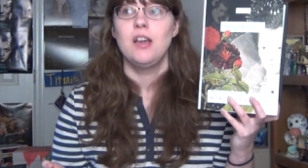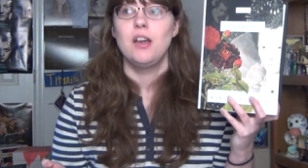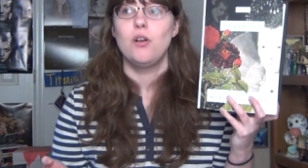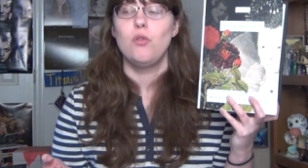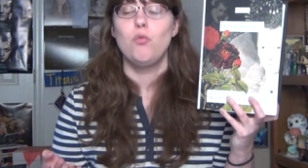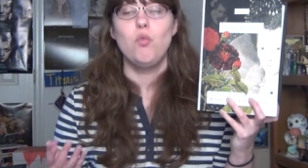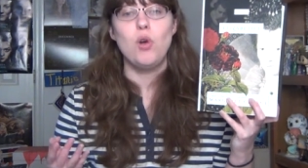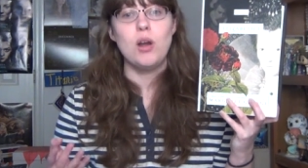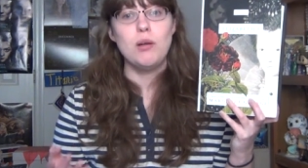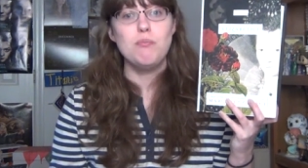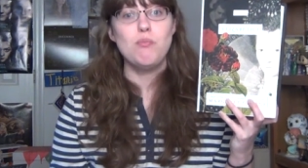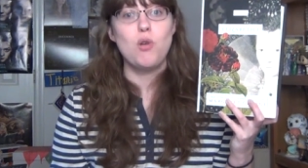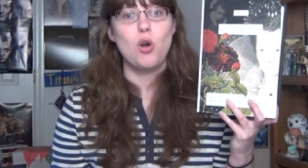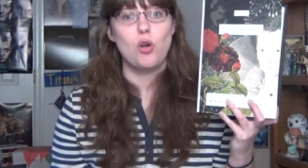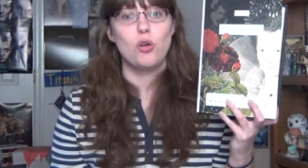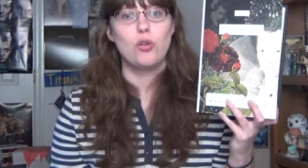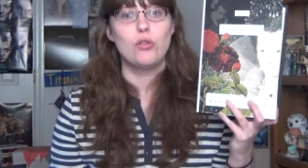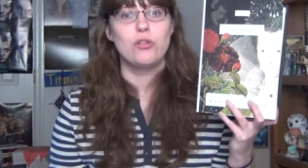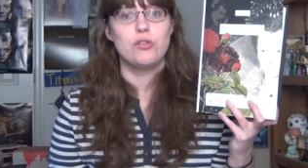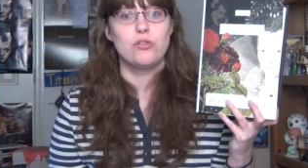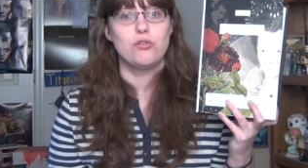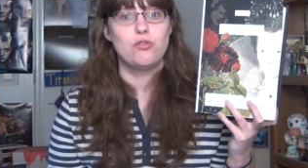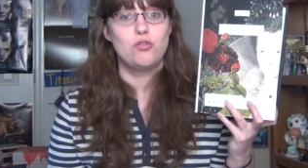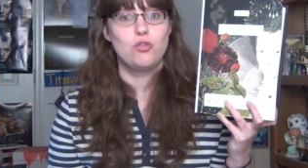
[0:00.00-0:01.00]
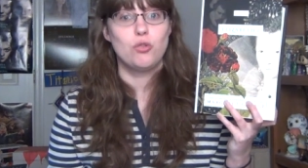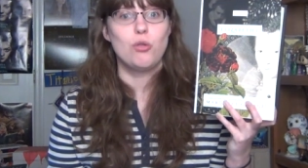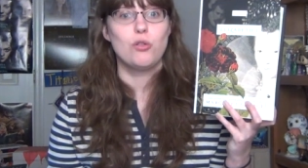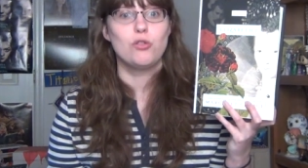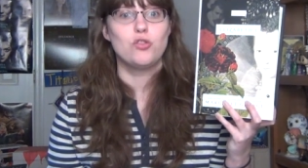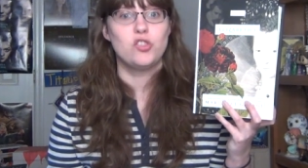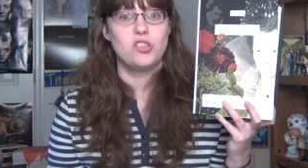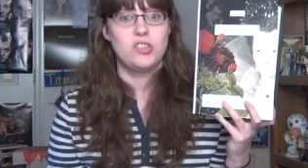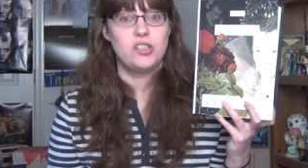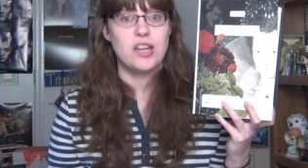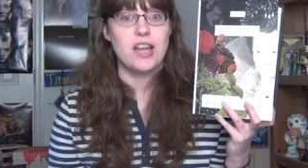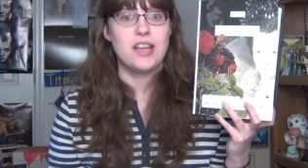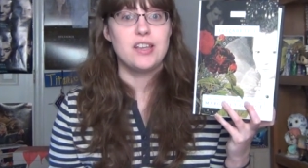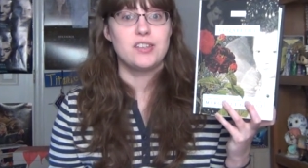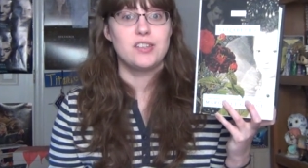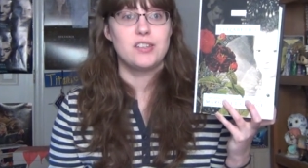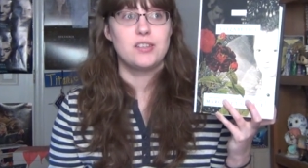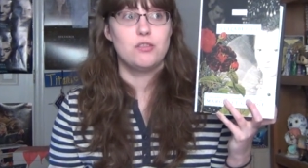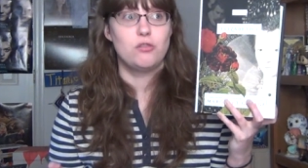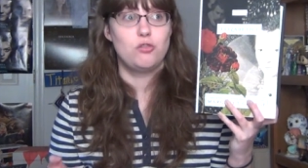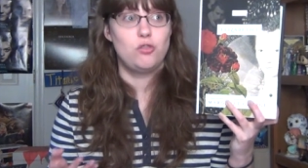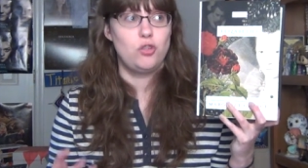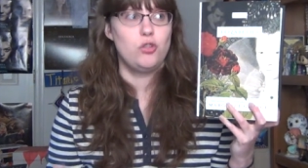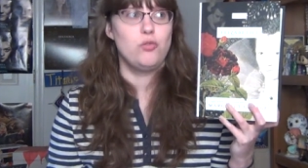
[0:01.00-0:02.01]
what Margaret George
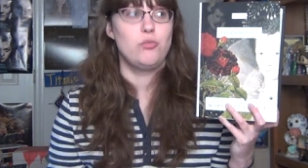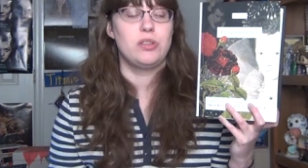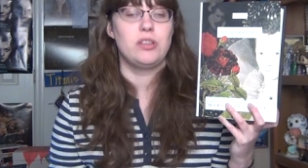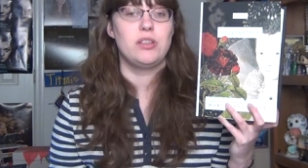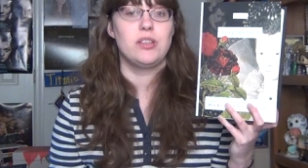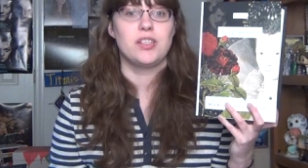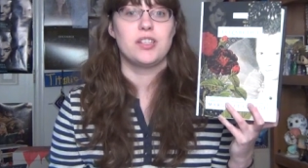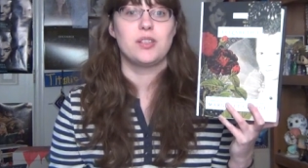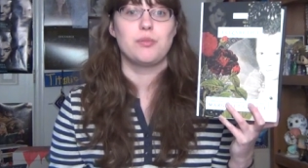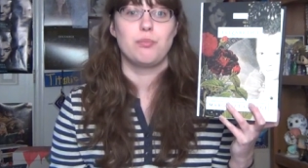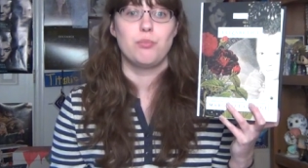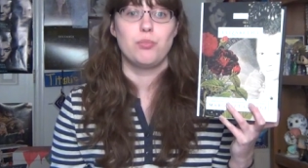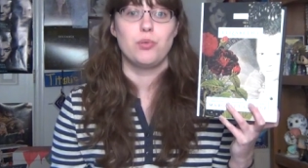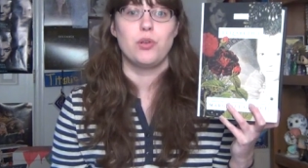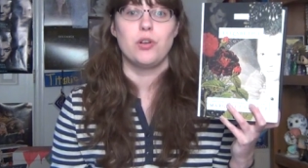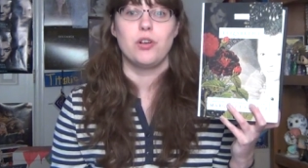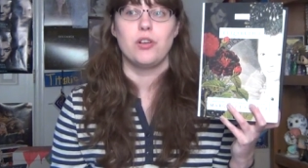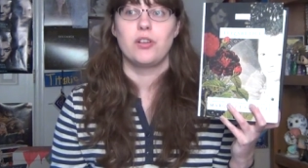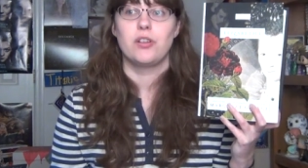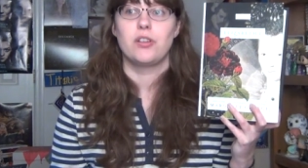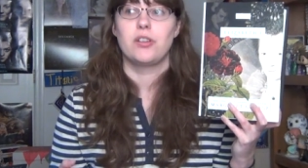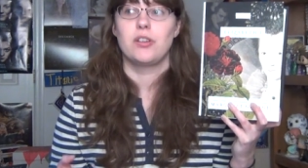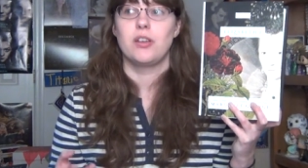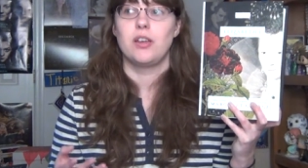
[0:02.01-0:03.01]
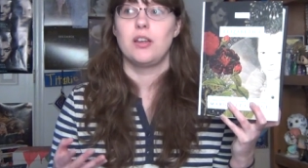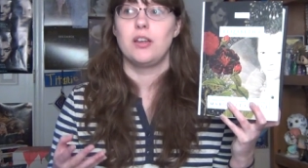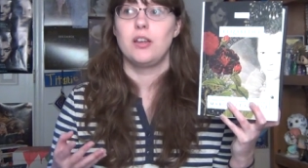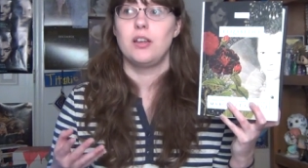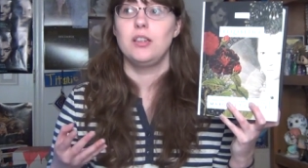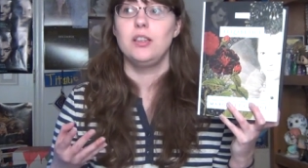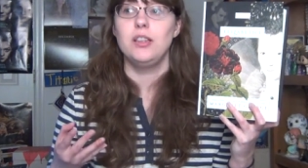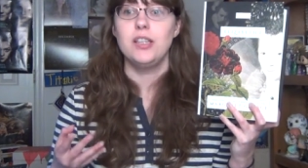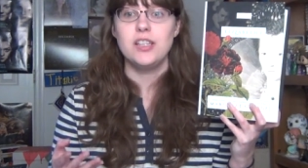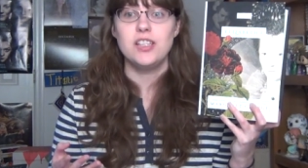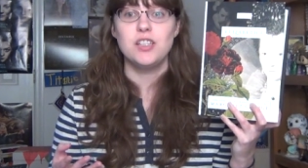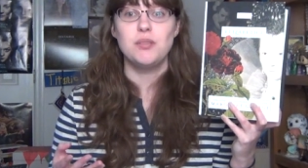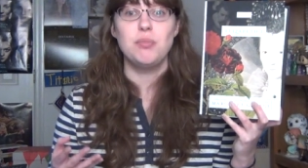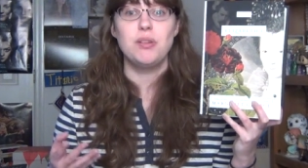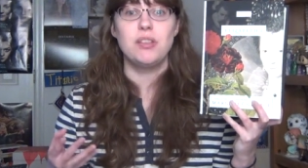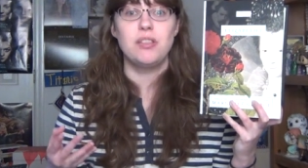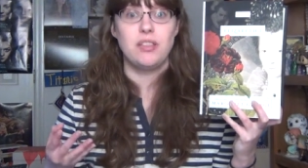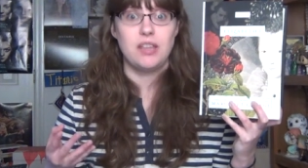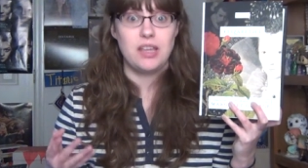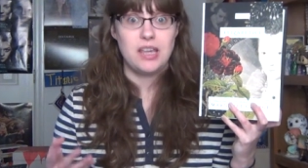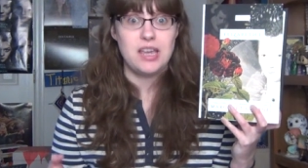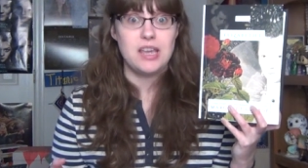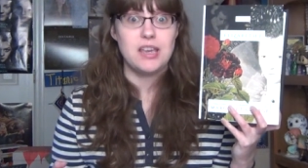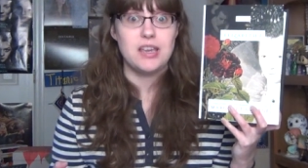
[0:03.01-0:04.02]
does do with this book, uh,
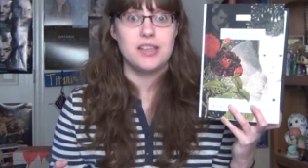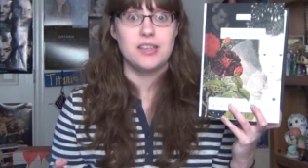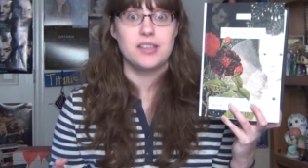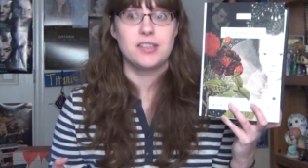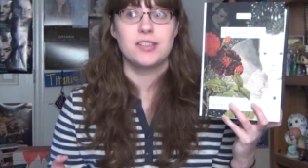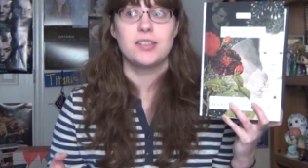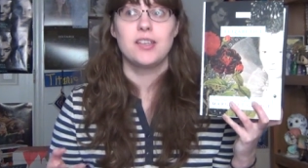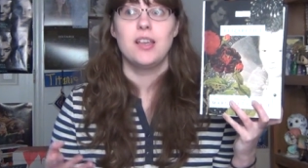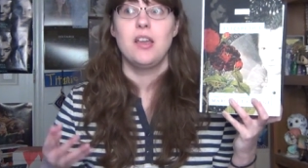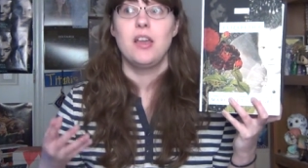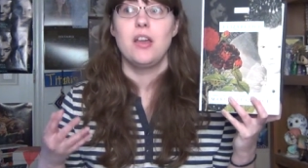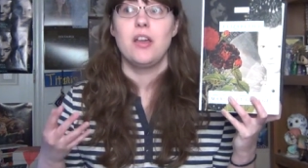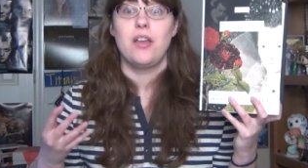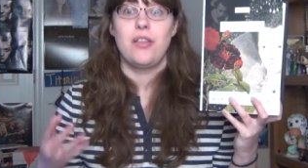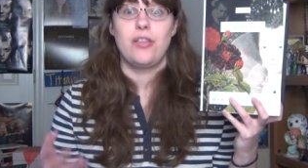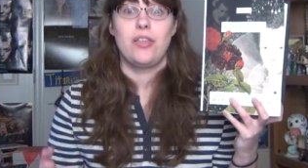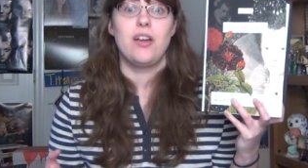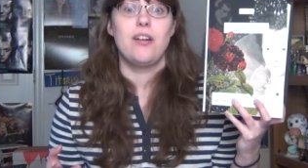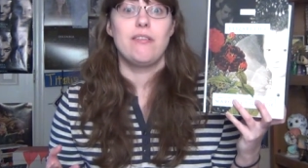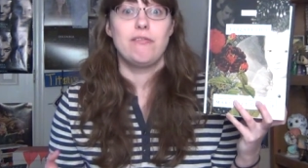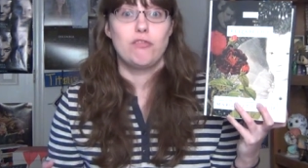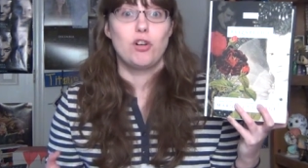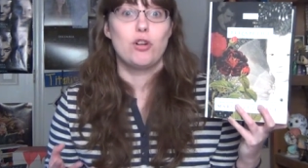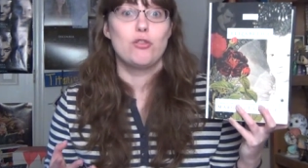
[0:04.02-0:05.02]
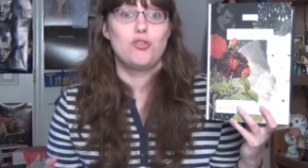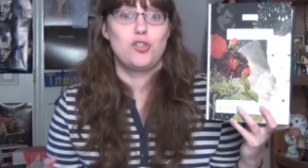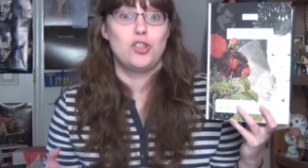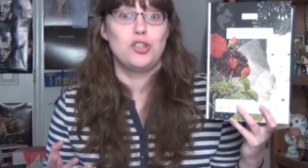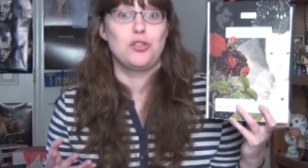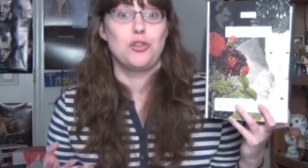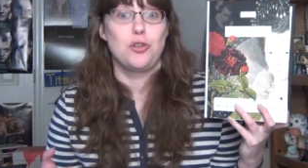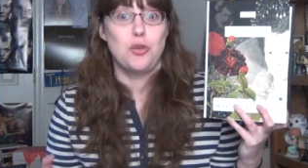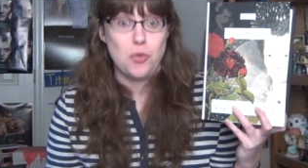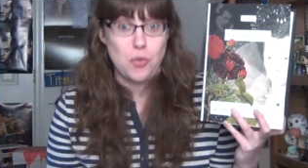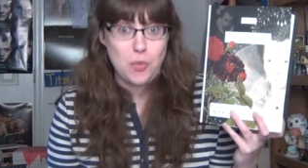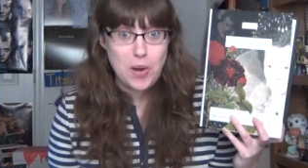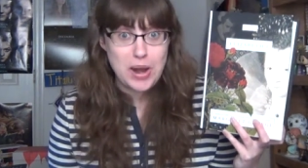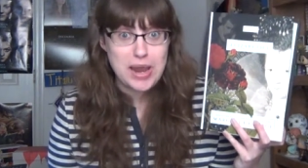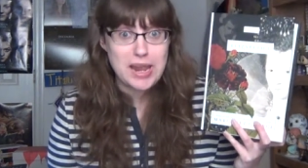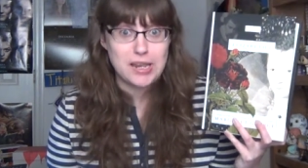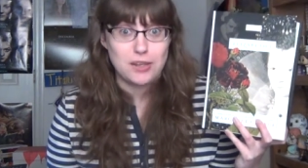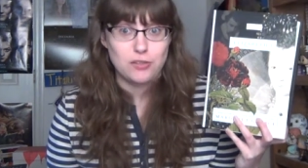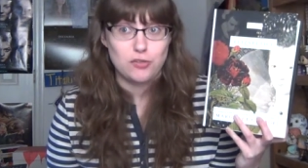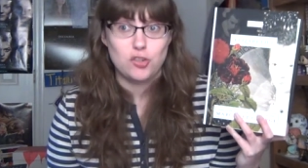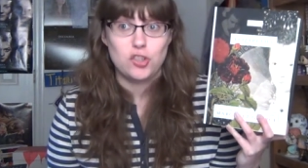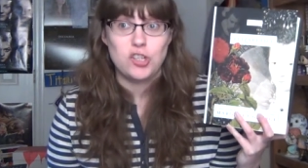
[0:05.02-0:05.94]
Elizabeth is the Virgin Queen.